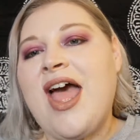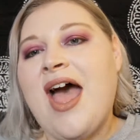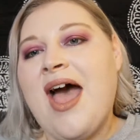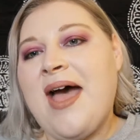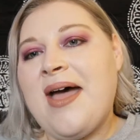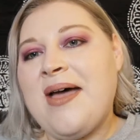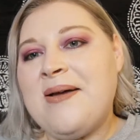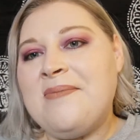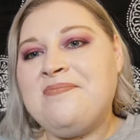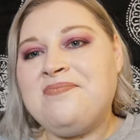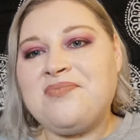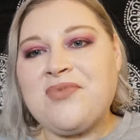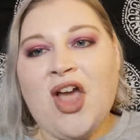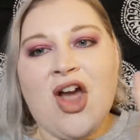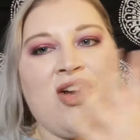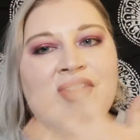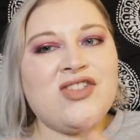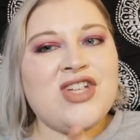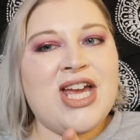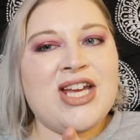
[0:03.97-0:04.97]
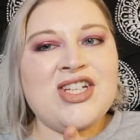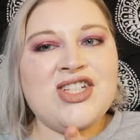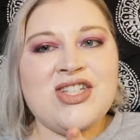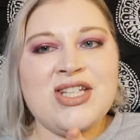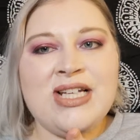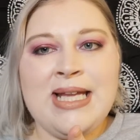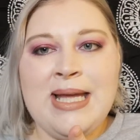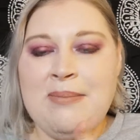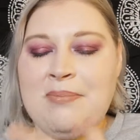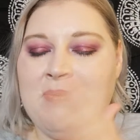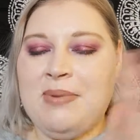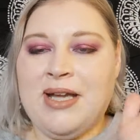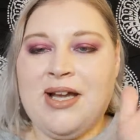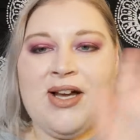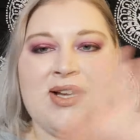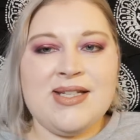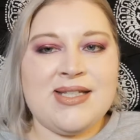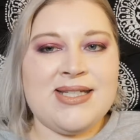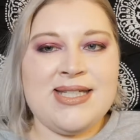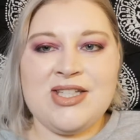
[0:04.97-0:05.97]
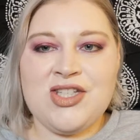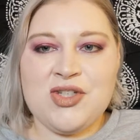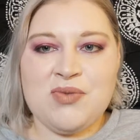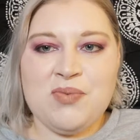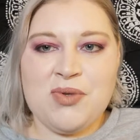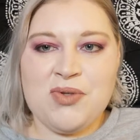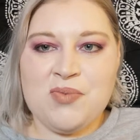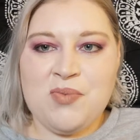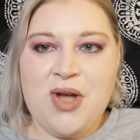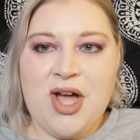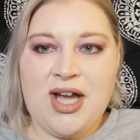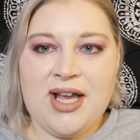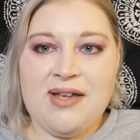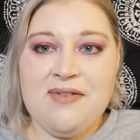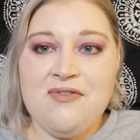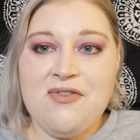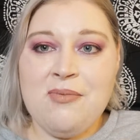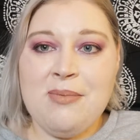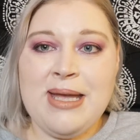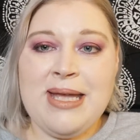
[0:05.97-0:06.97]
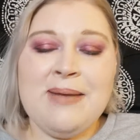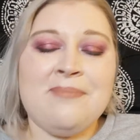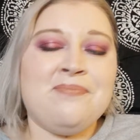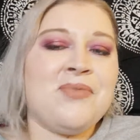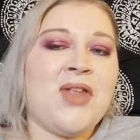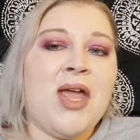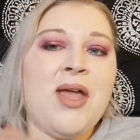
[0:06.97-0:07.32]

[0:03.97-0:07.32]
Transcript: I've changed the lip because it just wasn't working for me.